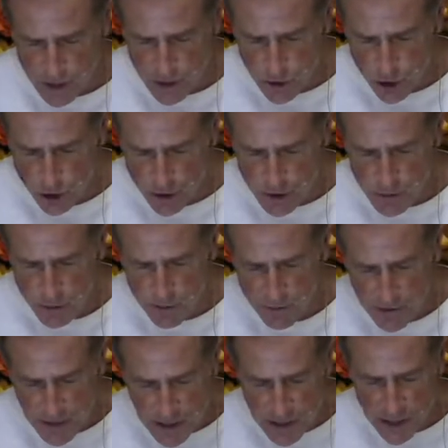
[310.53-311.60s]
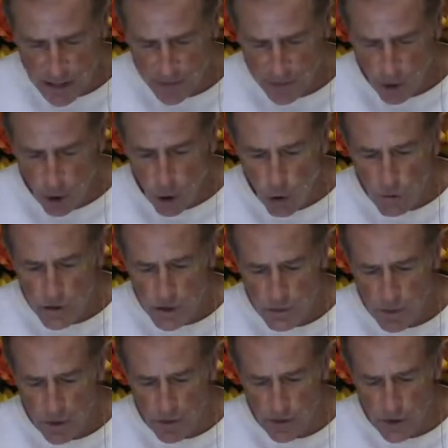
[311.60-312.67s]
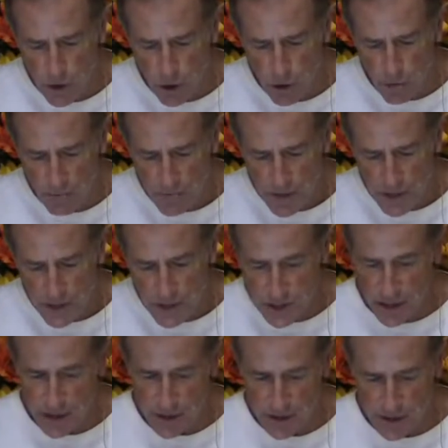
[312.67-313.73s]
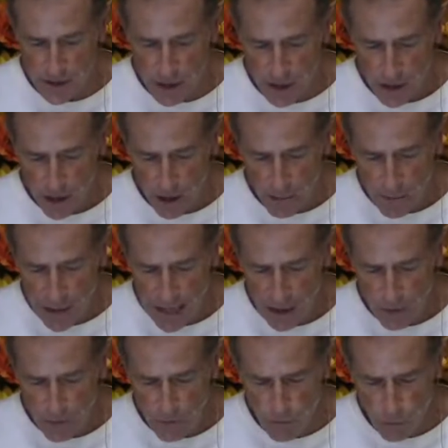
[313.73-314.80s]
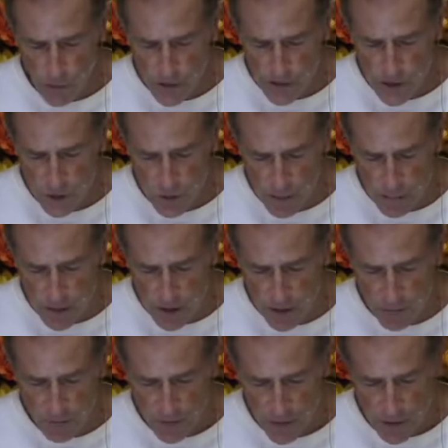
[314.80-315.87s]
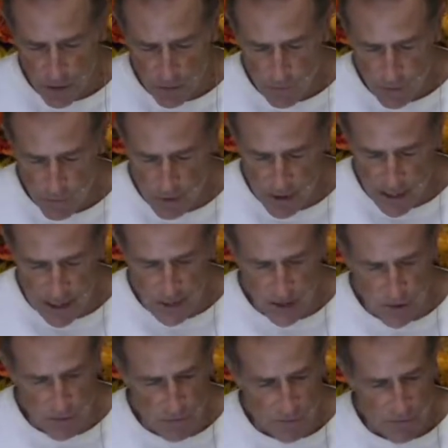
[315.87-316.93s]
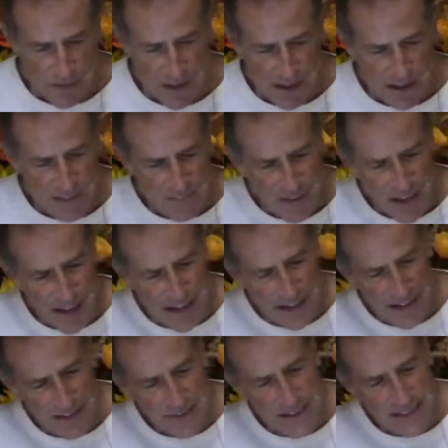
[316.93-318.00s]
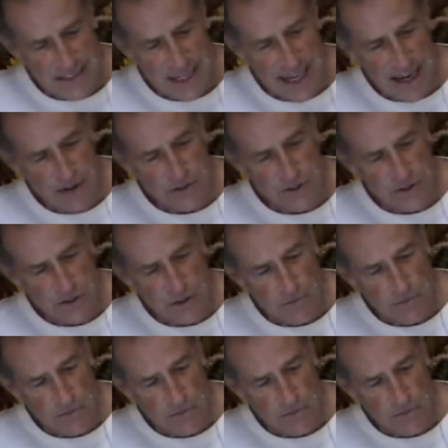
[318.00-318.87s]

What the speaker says: and daughters were feasting in their oldest brother's home. Suddenly, a powerful wind swept in, from the desert. And his house,